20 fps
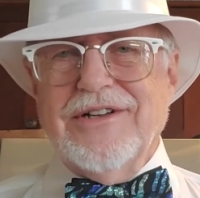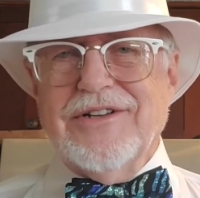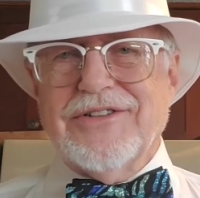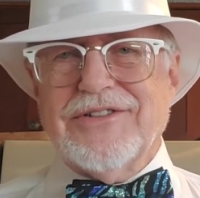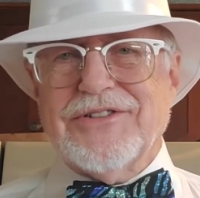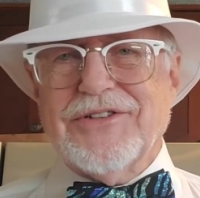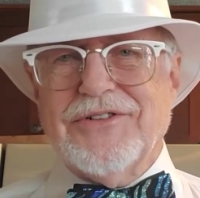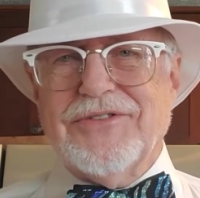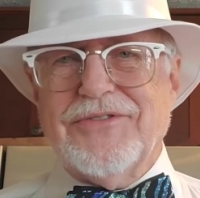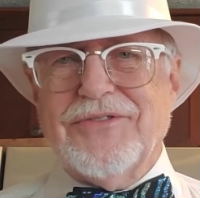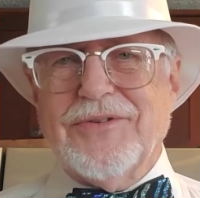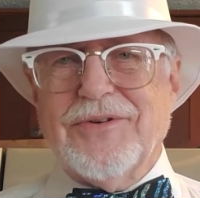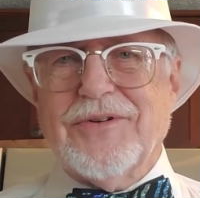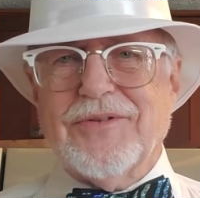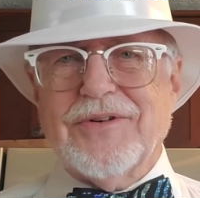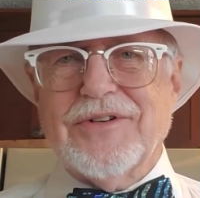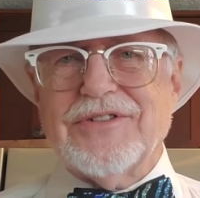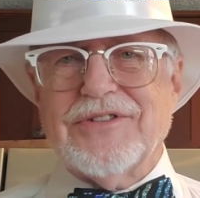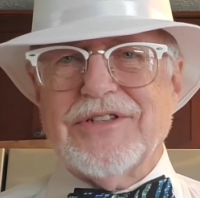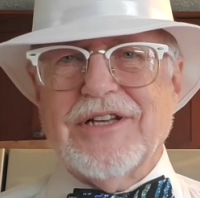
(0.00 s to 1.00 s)
So if you want to
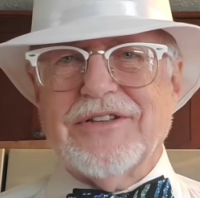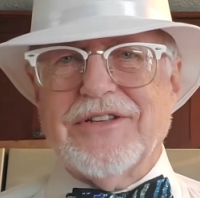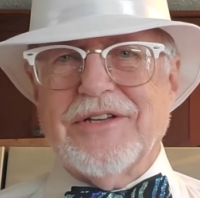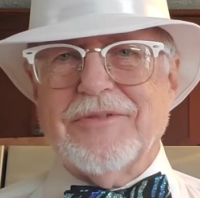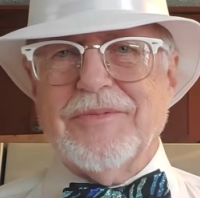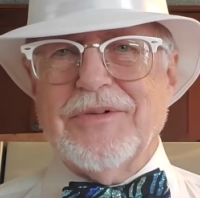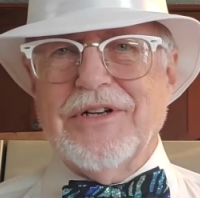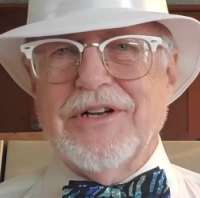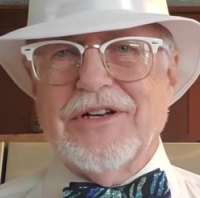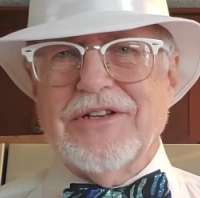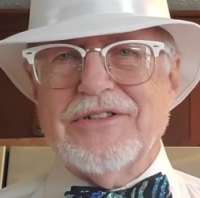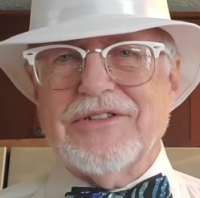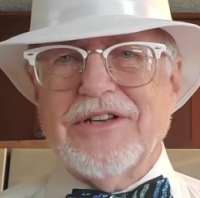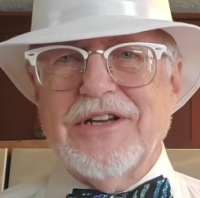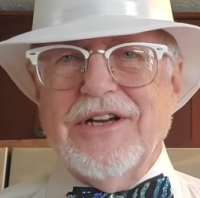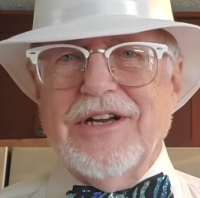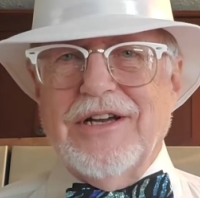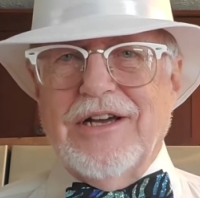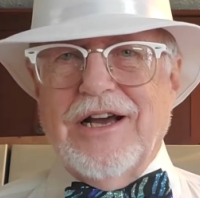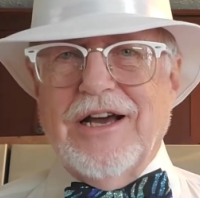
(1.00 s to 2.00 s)
watch that, that'd be nice.
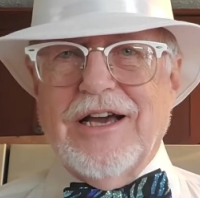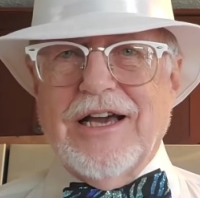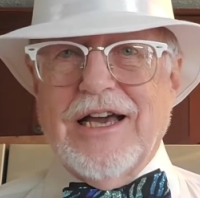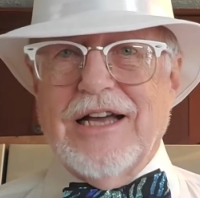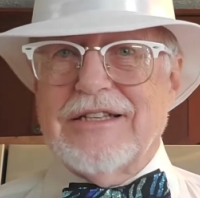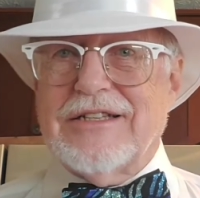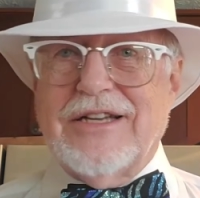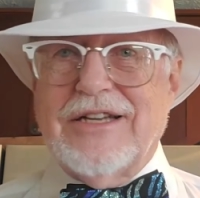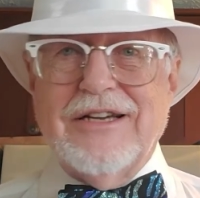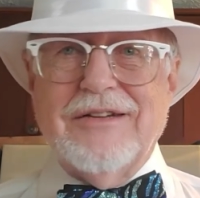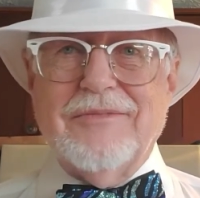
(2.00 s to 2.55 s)
I got 10